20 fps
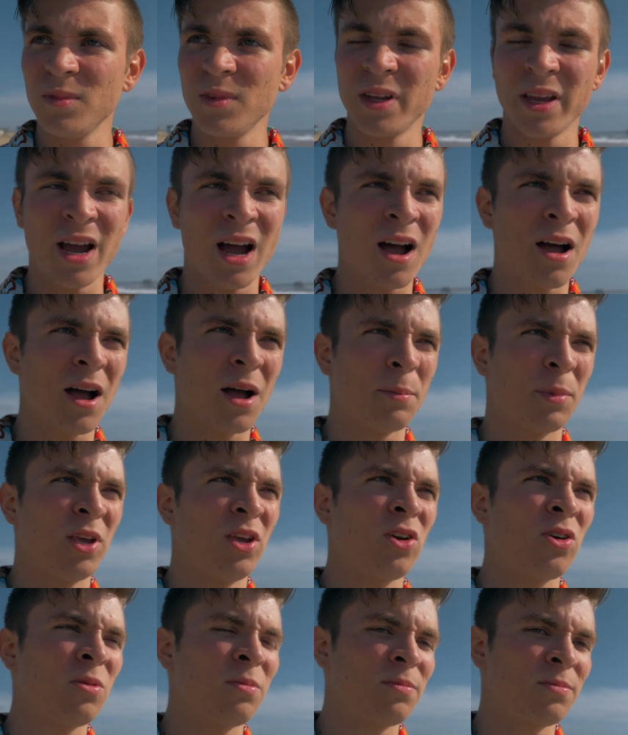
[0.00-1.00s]
yeah, I'm
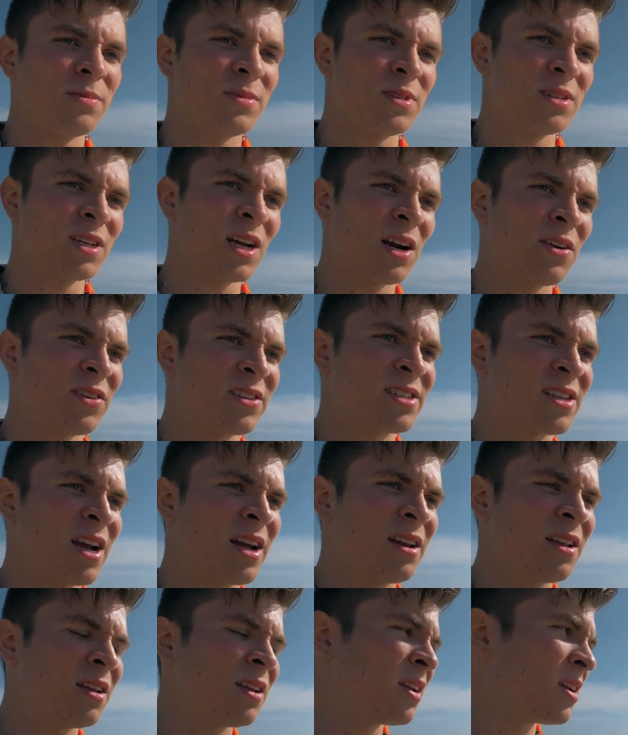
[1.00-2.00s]
here. It's kind of
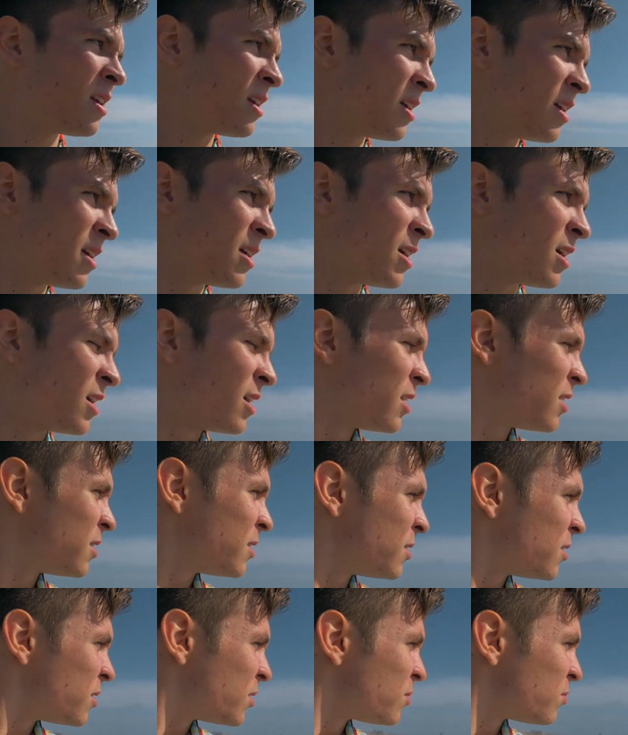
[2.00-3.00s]
exciting.
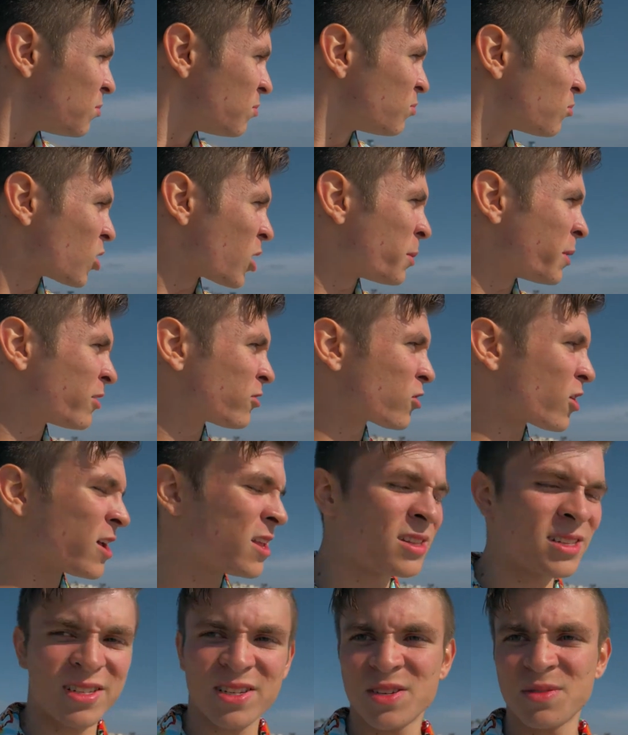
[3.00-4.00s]
We're all my
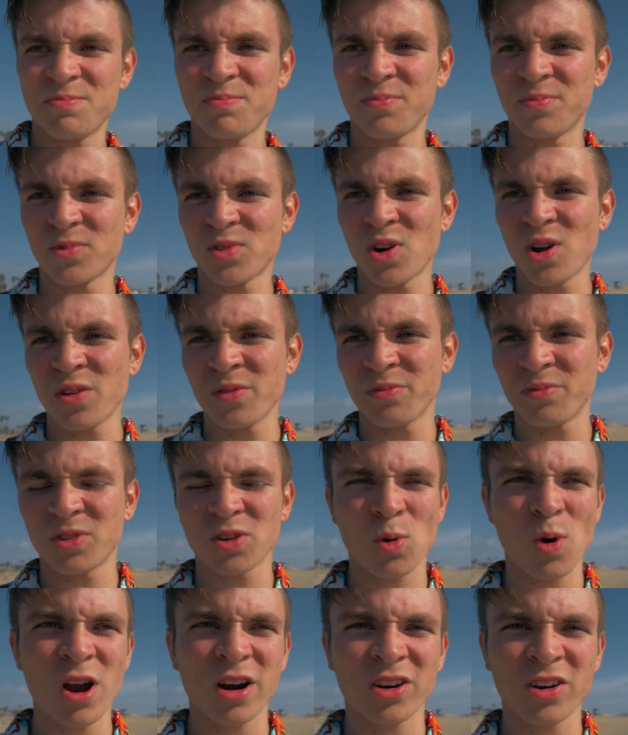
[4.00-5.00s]
friends. They're on.
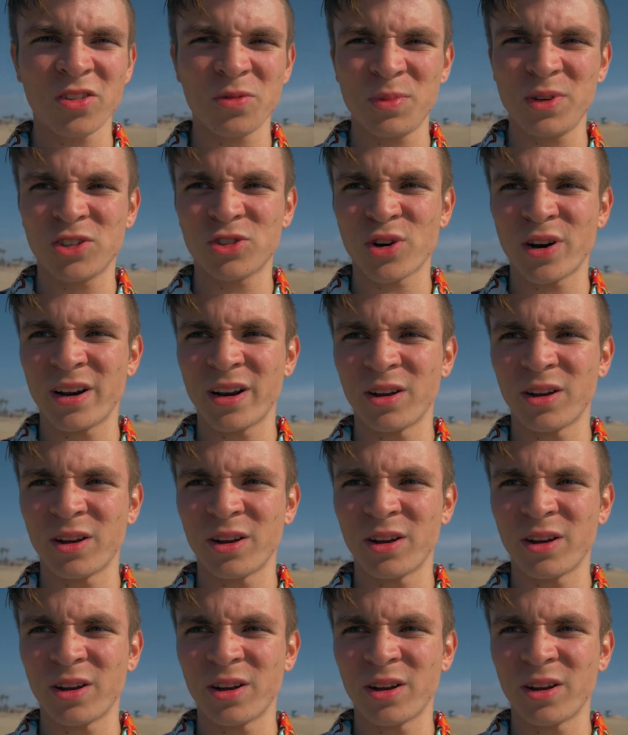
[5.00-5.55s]
They're walking on the beach right